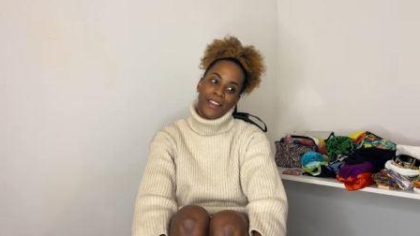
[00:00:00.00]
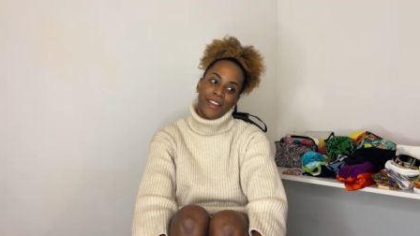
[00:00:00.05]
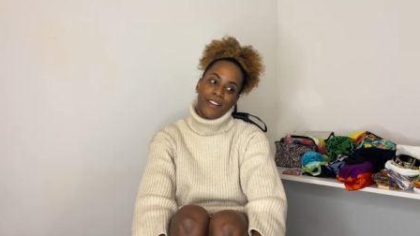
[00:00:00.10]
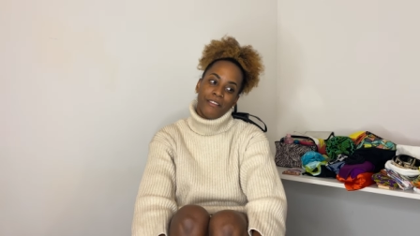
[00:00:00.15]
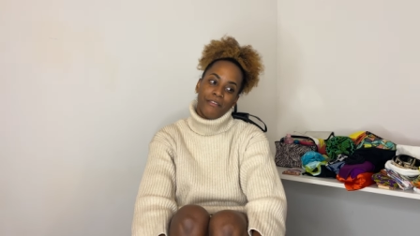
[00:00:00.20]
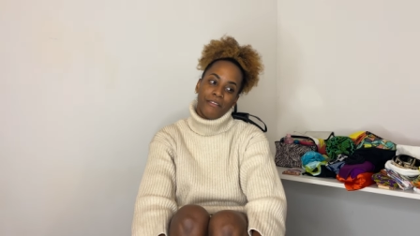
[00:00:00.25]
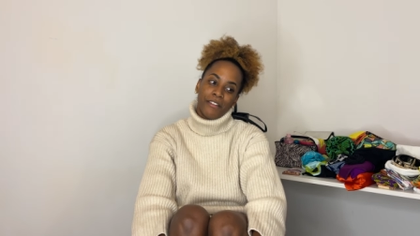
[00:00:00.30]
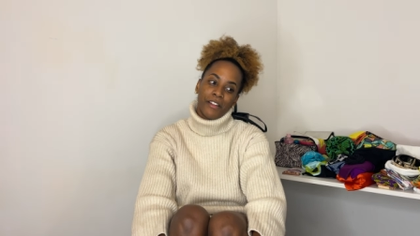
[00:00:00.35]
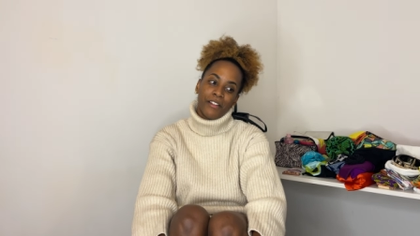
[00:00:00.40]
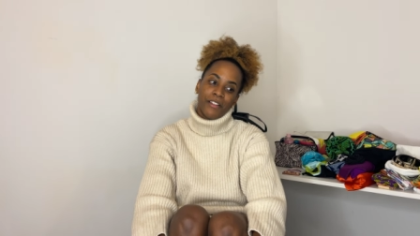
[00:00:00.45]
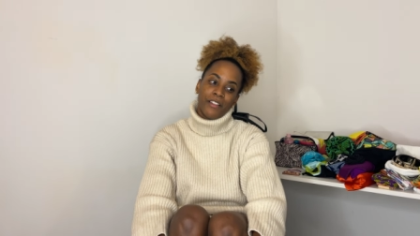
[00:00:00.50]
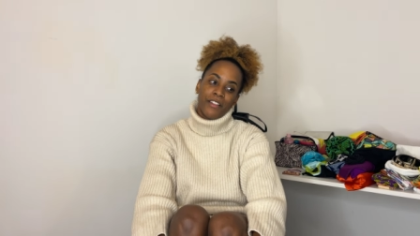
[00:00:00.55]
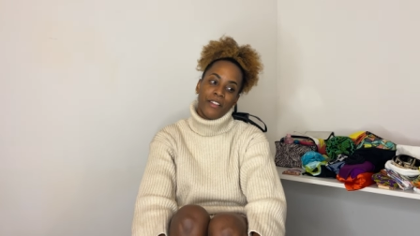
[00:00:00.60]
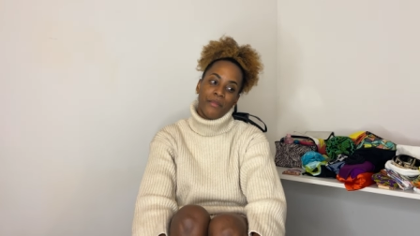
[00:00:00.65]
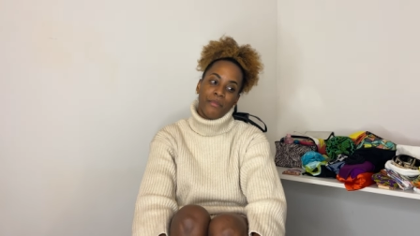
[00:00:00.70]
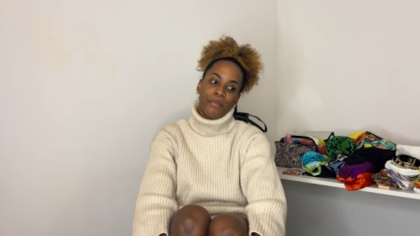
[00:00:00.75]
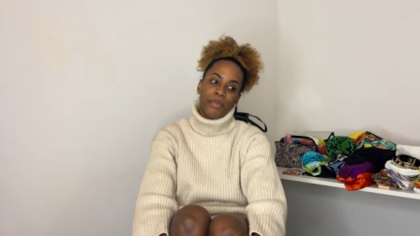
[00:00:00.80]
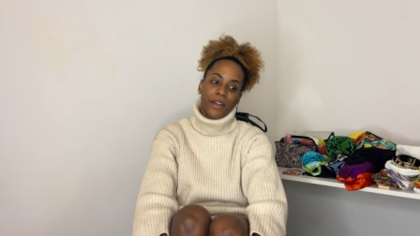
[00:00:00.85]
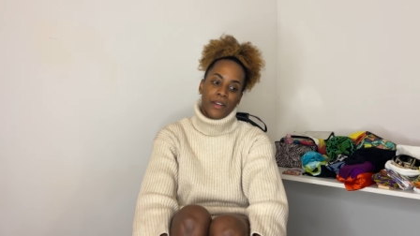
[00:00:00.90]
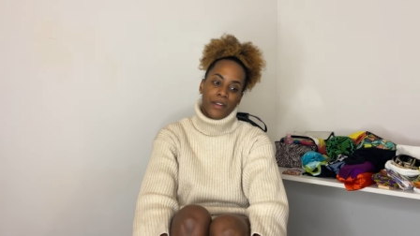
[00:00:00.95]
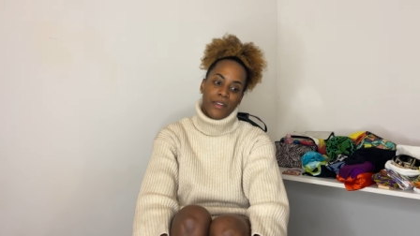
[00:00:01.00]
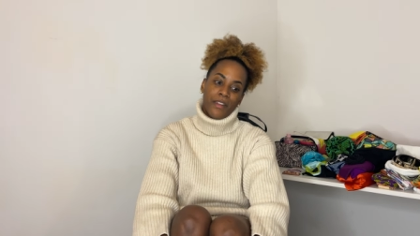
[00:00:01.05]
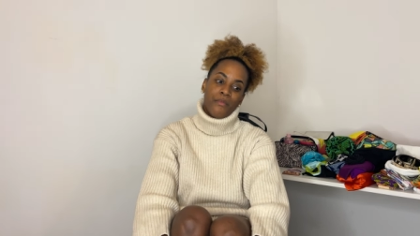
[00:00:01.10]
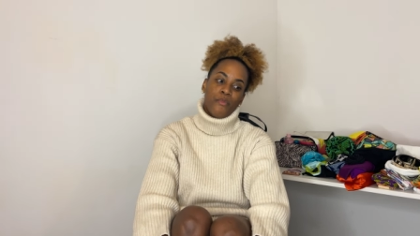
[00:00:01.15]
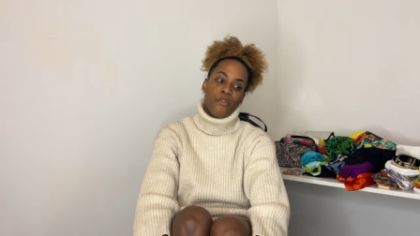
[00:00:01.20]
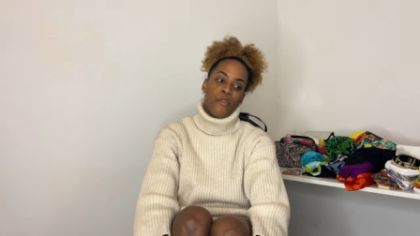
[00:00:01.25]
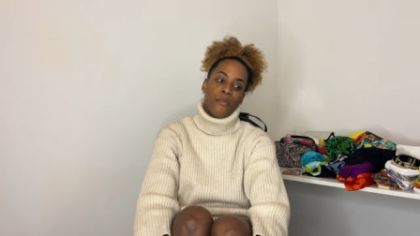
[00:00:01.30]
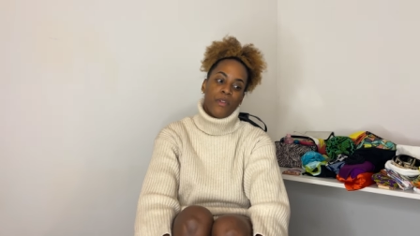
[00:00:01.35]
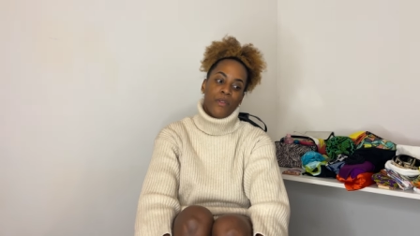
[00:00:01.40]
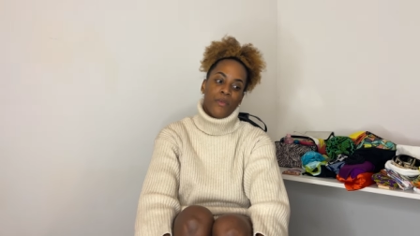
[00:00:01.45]
real good bonding
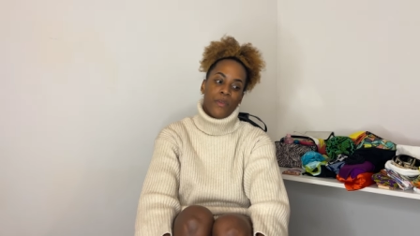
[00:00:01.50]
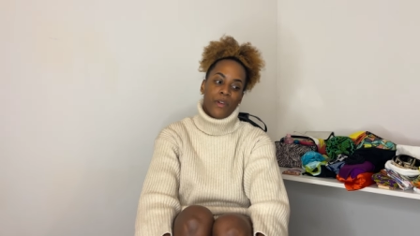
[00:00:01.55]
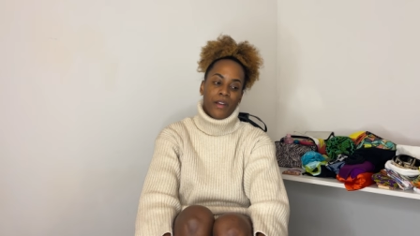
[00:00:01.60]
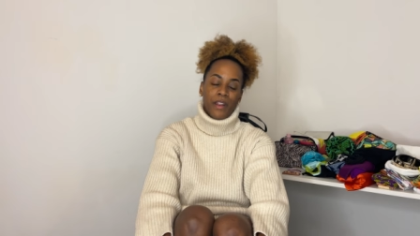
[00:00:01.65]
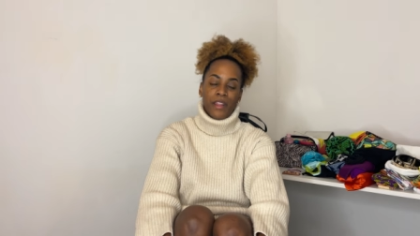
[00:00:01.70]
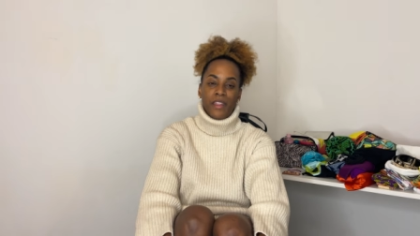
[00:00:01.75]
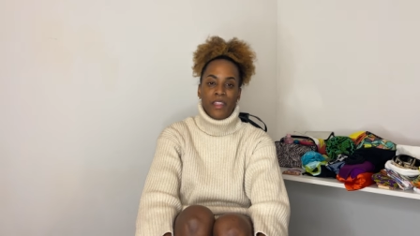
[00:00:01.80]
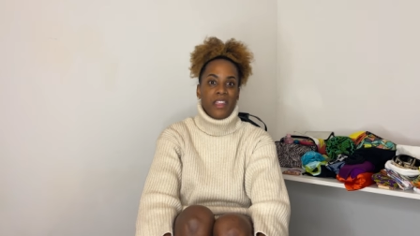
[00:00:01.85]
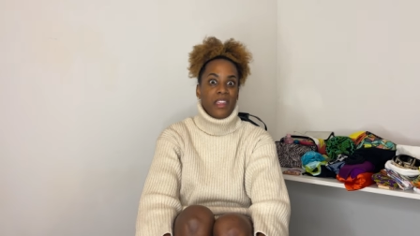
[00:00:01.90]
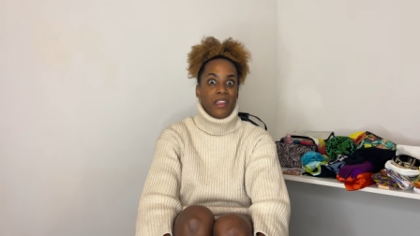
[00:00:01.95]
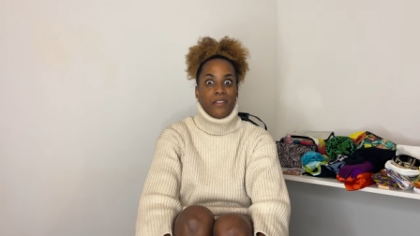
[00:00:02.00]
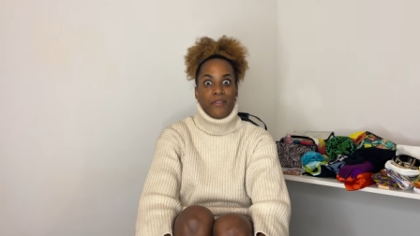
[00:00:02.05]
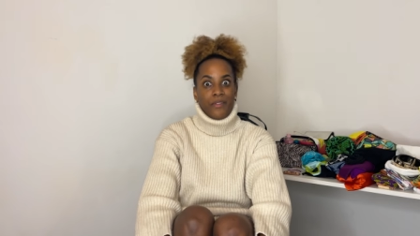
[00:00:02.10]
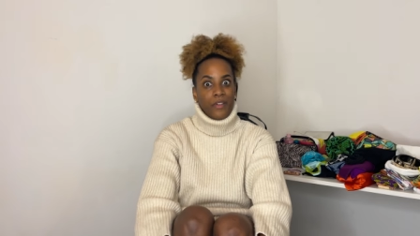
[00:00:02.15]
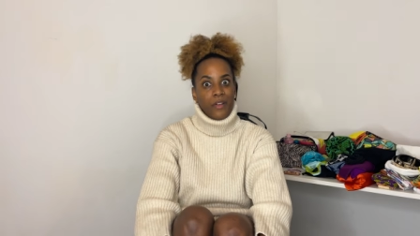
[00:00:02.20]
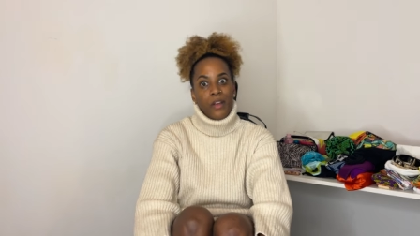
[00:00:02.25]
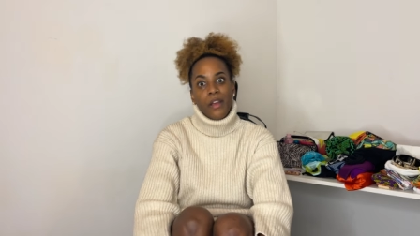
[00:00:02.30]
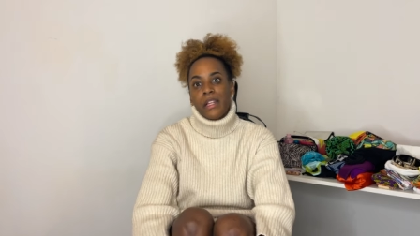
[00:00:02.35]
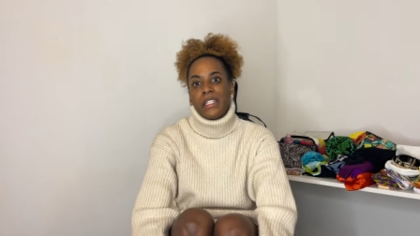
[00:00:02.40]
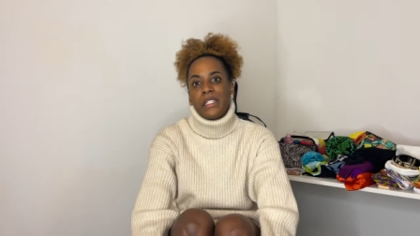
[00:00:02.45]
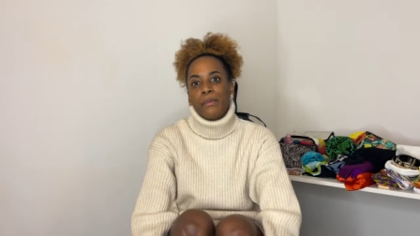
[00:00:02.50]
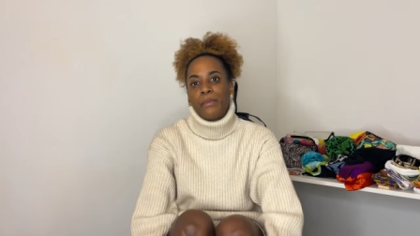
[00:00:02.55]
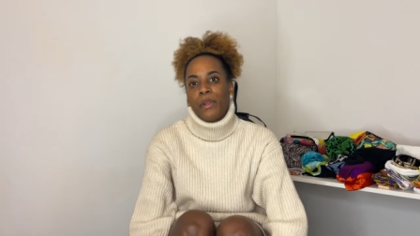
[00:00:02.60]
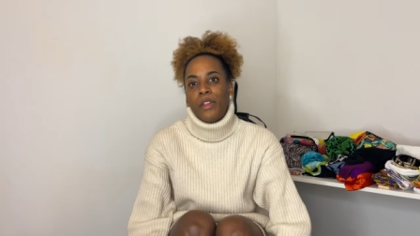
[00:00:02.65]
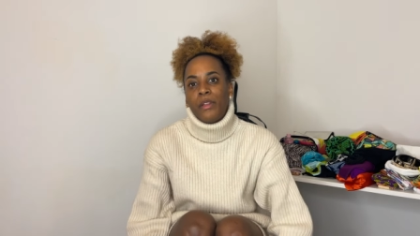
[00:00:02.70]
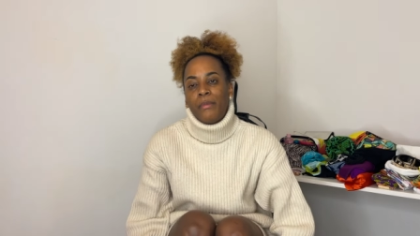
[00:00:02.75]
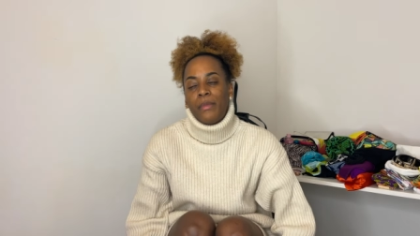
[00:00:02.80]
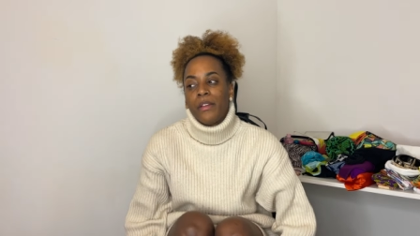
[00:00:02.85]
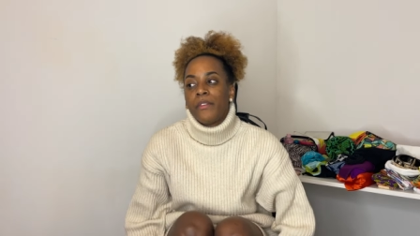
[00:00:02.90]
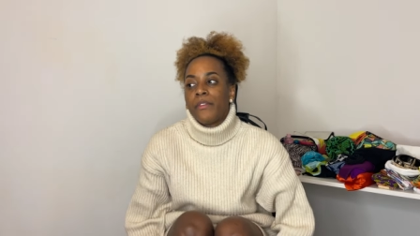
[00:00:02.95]
moment where I forgot to pull out
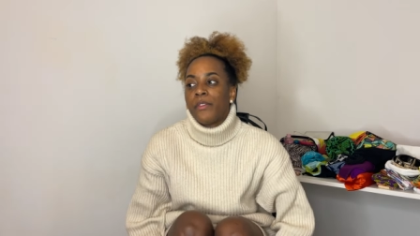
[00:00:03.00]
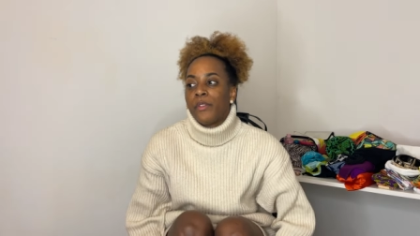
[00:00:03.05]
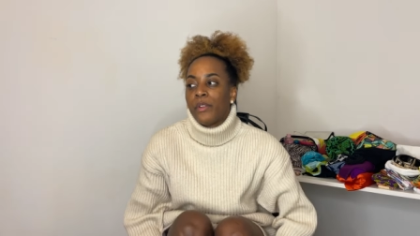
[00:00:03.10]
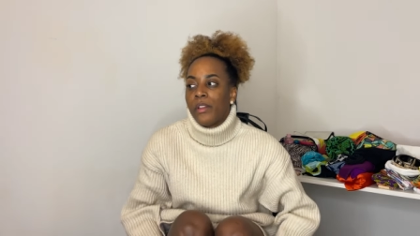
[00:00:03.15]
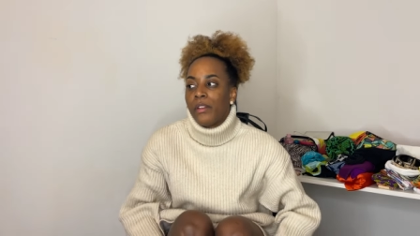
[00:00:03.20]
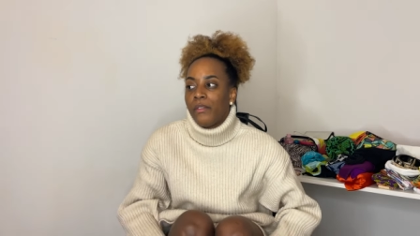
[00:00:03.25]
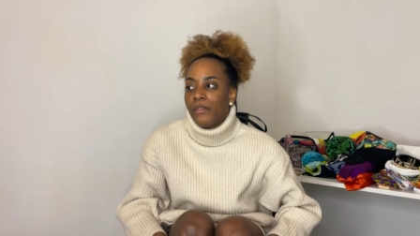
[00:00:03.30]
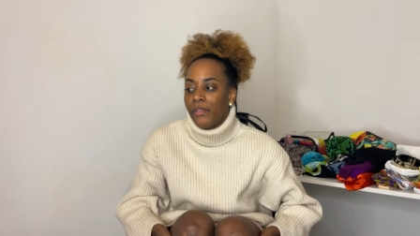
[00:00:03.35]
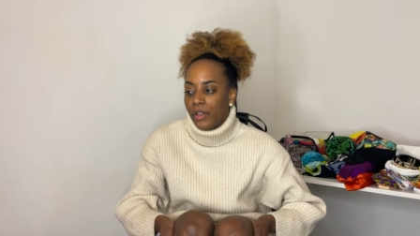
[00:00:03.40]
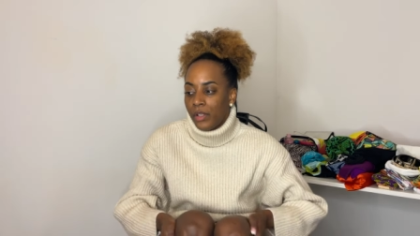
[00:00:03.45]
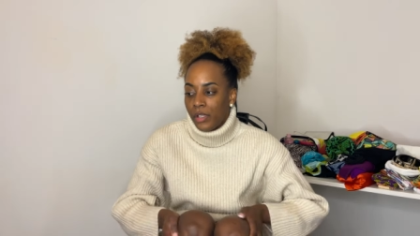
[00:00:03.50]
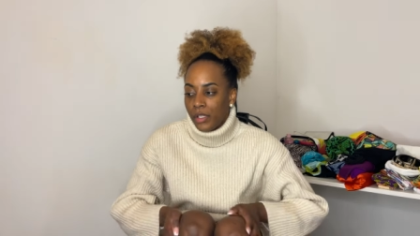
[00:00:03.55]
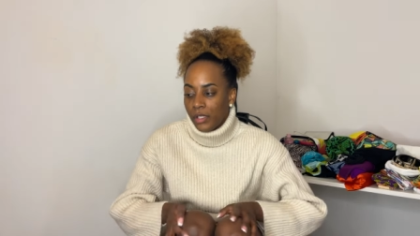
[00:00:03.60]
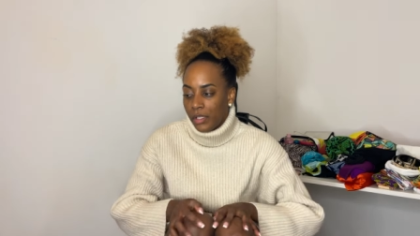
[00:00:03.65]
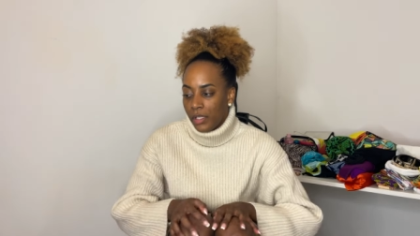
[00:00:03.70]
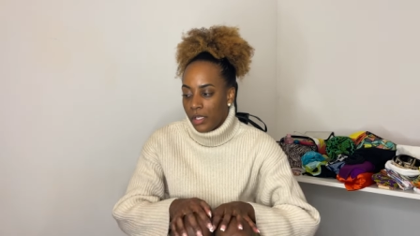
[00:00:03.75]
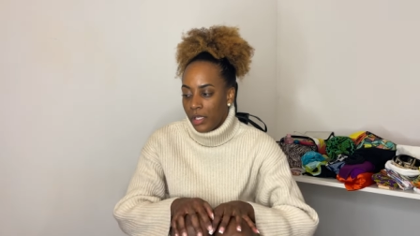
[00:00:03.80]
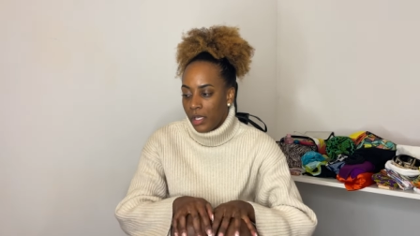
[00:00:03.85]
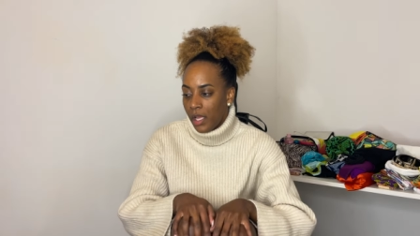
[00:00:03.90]
my phone and vlog.